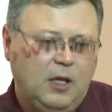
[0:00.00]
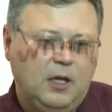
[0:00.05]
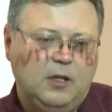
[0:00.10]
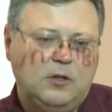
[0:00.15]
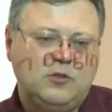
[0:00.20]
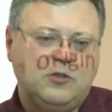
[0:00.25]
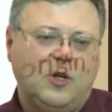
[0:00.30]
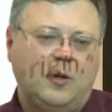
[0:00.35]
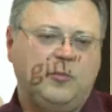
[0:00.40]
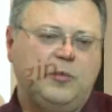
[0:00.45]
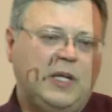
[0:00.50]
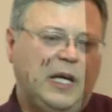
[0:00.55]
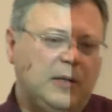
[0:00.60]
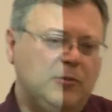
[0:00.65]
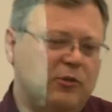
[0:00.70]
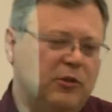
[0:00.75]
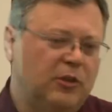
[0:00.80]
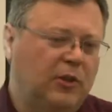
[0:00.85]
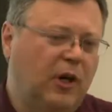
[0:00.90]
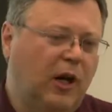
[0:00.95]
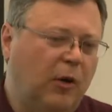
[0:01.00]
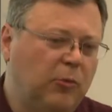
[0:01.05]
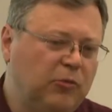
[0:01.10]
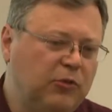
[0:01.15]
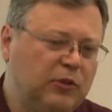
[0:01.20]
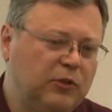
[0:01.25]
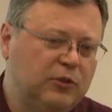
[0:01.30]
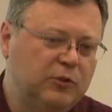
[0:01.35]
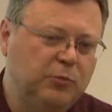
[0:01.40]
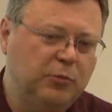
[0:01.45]
sometimes an
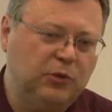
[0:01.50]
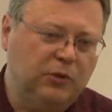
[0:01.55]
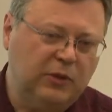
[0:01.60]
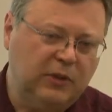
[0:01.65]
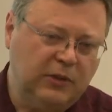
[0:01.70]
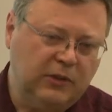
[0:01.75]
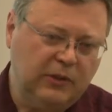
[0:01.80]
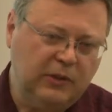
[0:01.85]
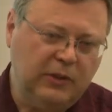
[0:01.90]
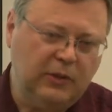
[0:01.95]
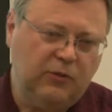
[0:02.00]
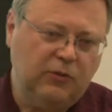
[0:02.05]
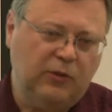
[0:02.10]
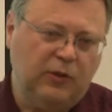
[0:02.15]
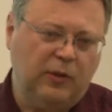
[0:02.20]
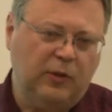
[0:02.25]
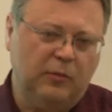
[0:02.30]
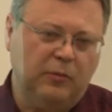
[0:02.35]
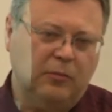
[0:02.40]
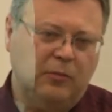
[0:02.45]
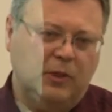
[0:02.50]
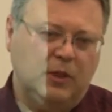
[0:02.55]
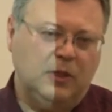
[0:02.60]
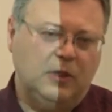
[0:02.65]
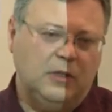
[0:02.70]
obvious borrowing from